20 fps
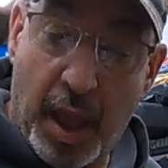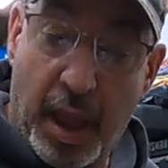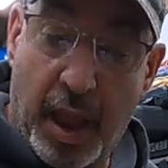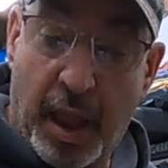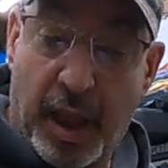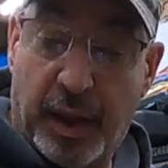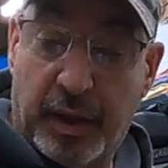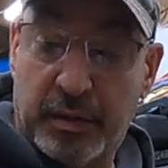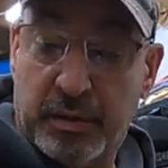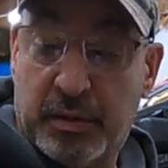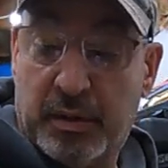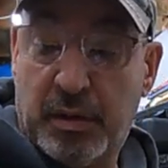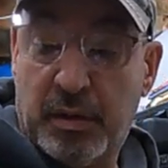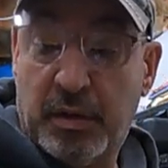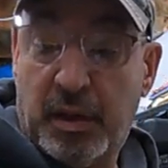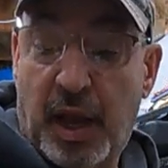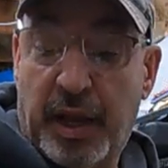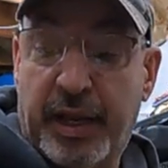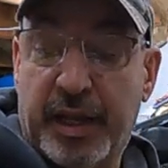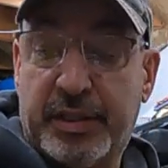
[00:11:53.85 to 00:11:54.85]
And
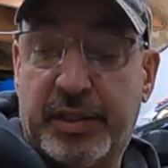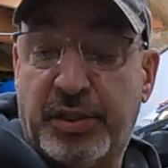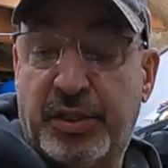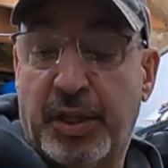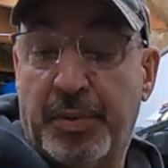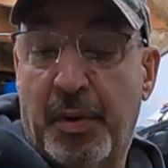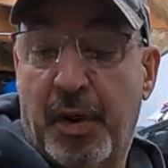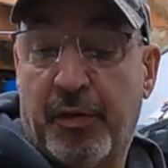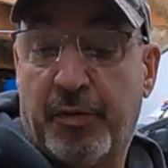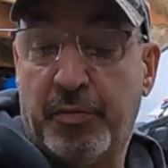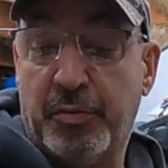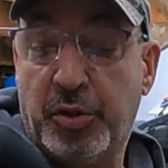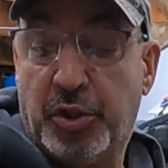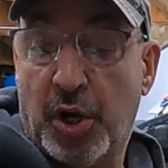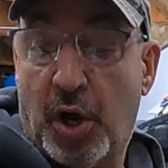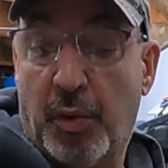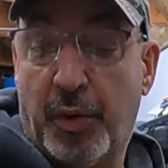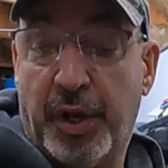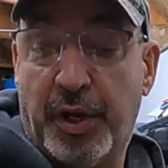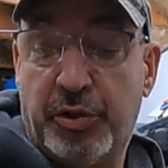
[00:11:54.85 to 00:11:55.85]
I get this email from
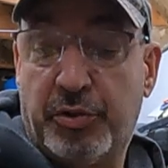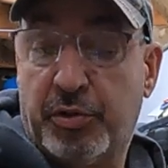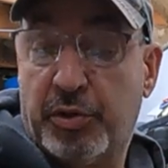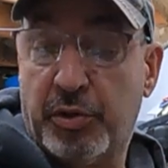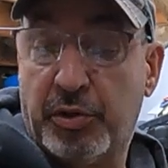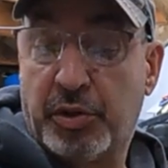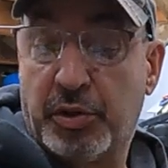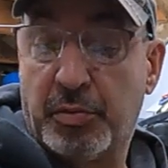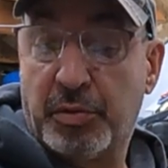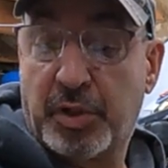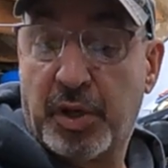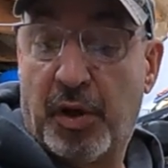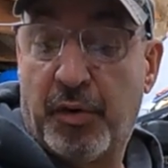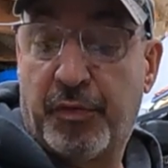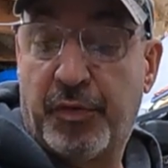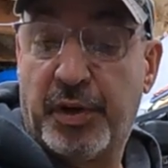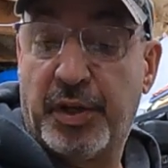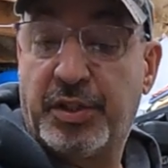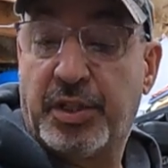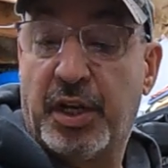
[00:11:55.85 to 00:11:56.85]
Joe. He introduced
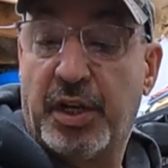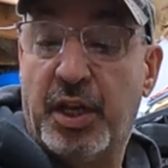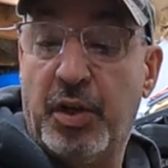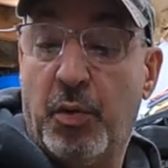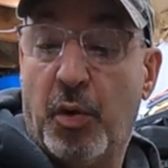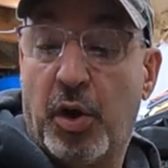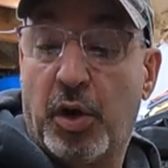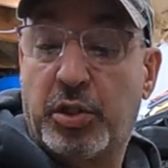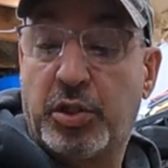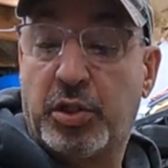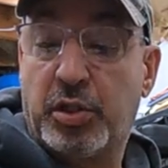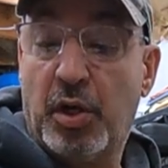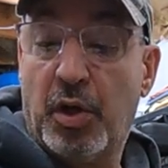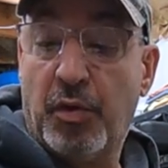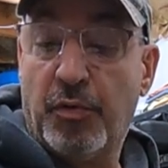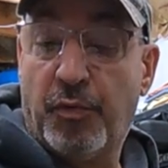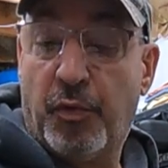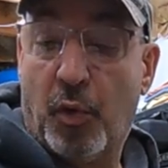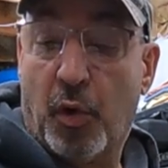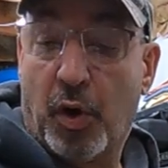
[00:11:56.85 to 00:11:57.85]
himself when he said he works
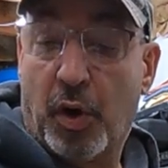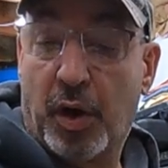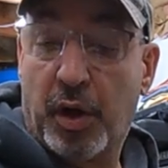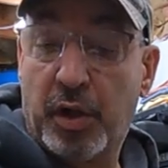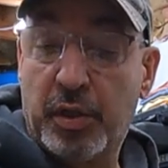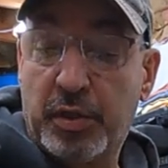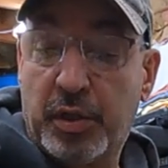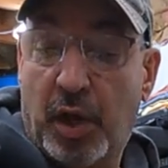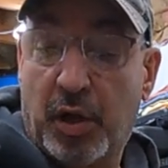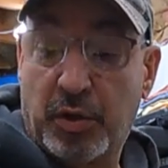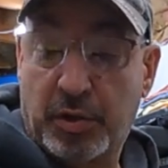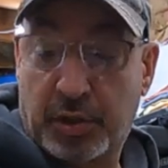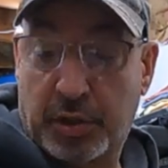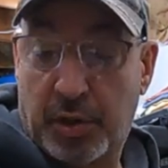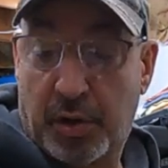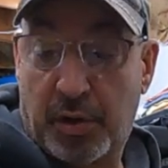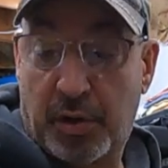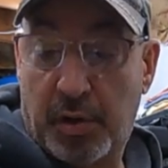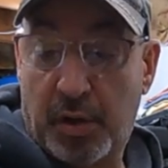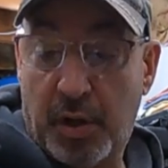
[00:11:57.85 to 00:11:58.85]
for
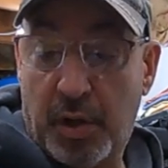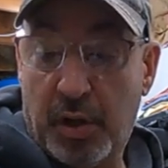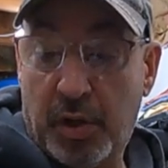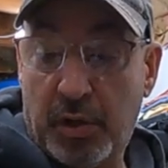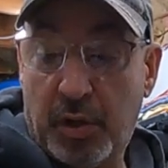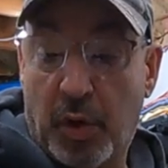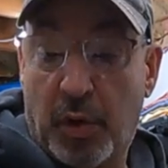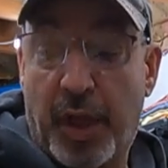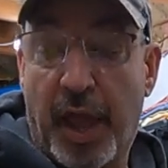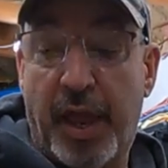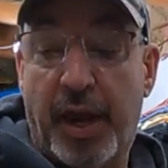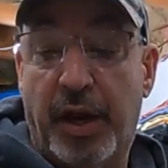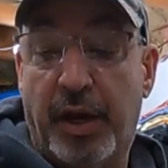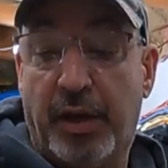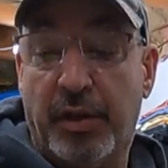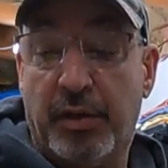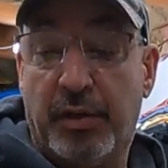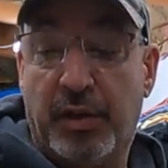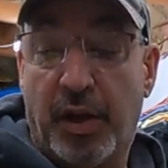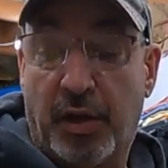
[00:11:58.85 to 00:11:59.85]
Tulster,
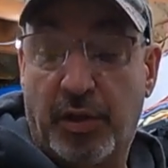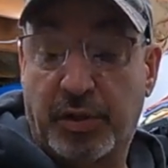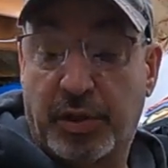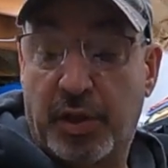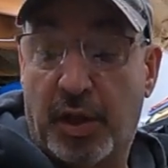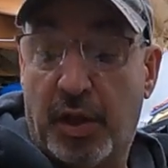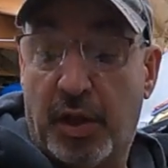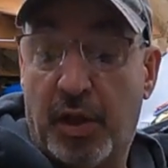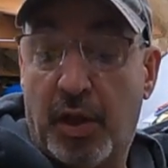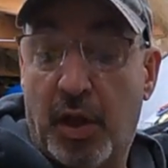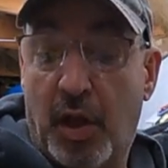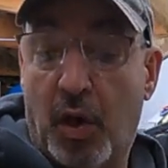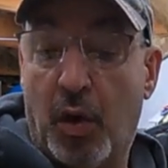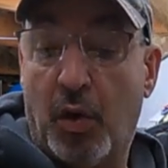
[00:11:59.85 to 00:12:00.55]
located in Tulsa,